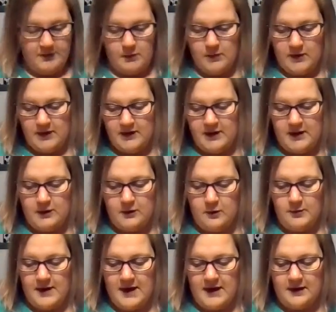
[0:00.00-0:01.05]
If you want to then
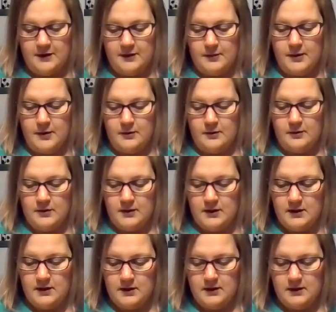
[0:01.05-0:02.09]
go back through